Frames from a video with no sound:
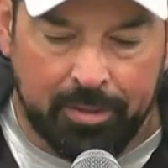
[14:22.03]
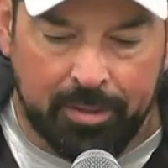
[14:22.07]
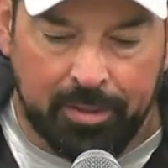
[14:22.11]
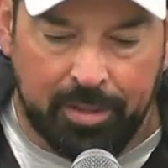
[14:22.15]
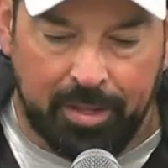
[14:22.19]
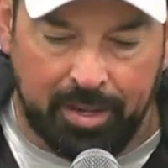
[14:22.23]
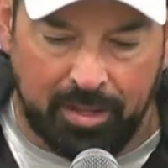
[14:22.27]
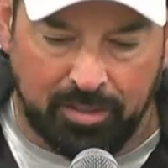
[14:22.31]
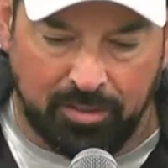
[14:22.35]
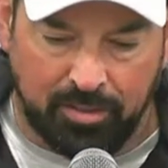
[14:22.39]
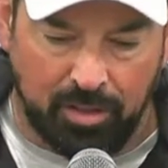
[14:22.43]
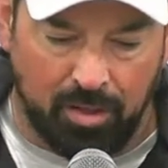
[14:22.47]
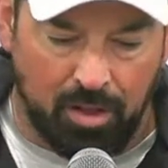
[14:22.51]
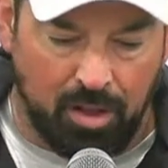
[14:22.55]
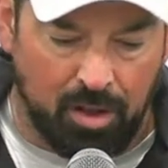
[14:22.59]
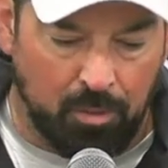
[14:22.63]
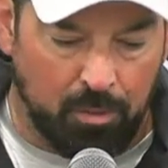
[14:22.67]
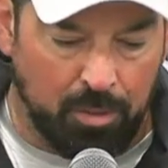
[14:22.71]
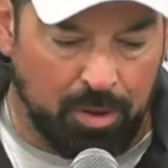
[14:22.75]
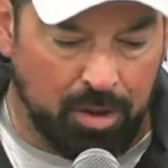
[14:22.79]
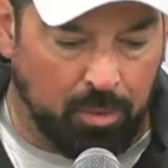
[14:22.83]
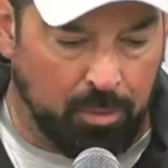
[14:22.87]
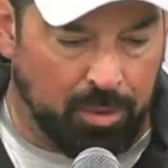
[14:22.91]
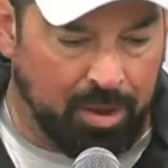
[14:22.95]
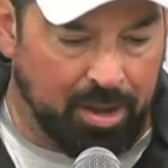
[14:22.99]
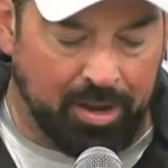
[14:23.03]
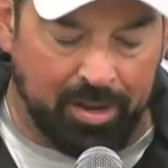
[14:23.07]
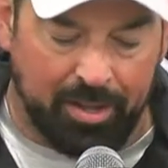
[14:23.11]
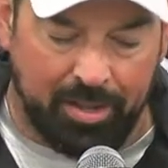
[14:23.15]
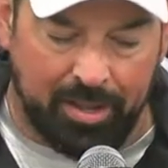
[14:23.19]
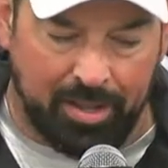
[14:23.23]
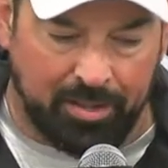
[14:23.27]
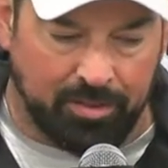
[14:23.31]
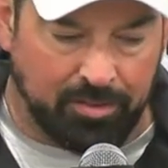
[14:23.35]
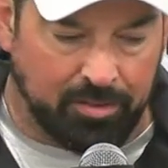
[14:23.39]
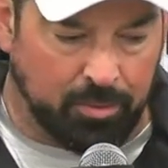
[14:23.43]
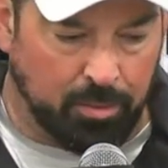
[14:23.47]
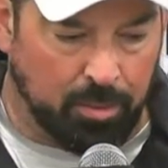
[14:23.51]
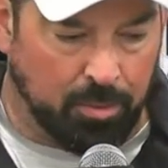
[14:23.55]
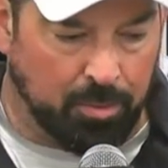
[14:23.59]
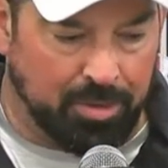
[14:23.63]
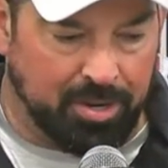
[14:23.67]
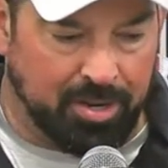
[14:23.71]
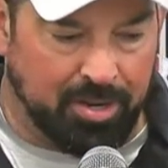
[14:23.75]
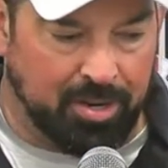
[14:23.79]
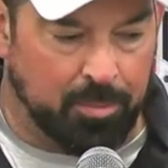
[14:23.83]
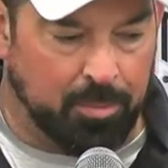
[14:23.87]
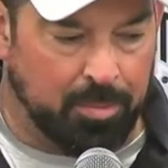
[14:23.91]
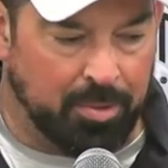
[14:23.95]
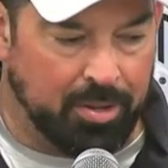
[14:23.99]
and it's a long way away to get to where we
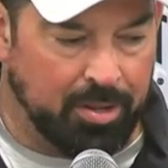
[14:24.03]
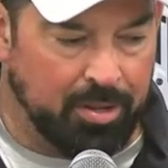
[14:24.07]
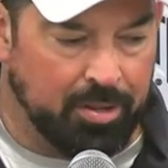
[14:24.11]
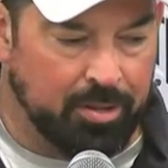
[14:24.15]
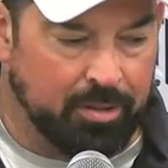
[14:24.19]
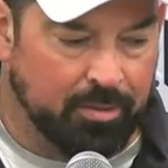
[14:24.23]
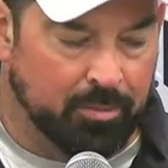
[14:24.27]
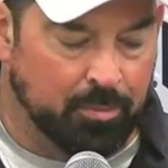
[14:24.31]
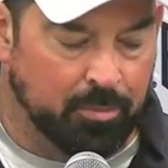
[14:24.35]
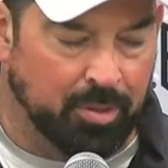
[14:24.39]
need to be.